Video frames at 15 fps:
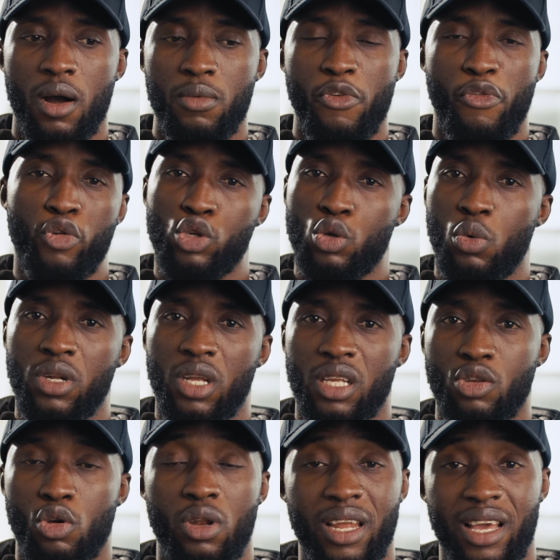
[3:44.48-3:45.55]
If you're someone
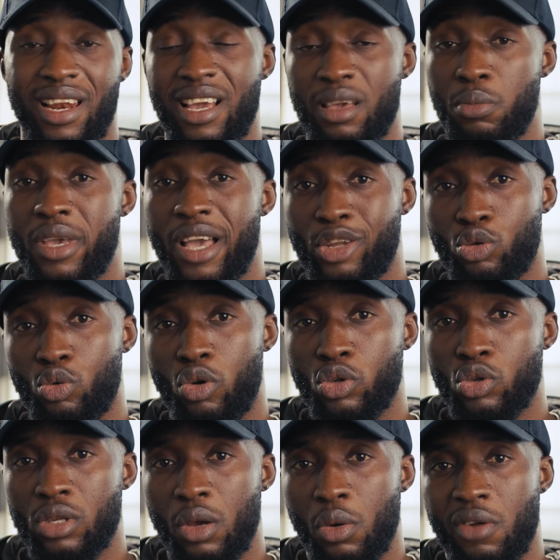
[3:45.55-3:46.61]
that's like me as well,
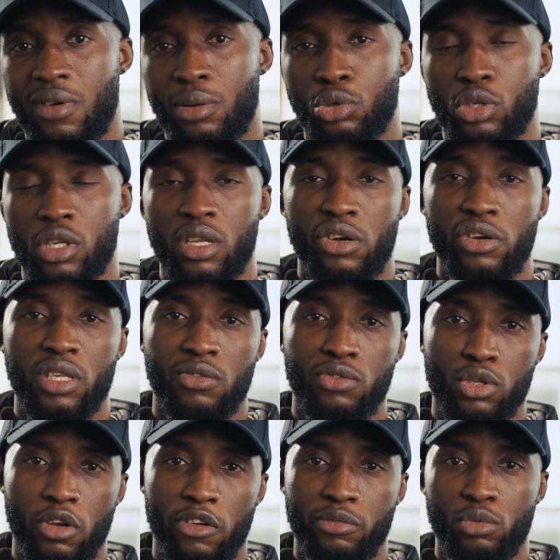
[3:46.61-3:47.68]
too, that whenever I'm shooting narrative
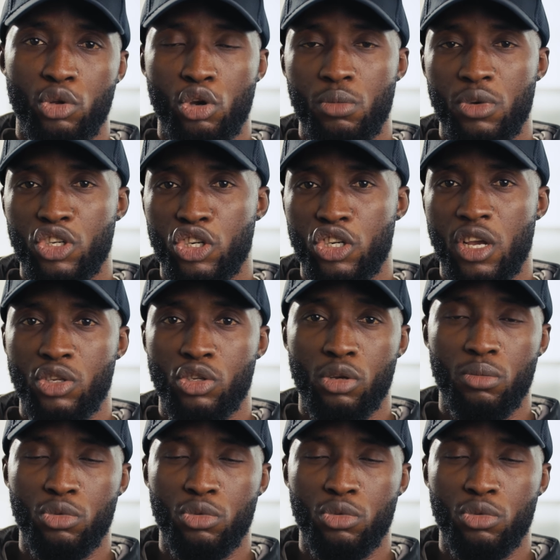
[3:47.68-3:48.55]
stuff, documentary, and so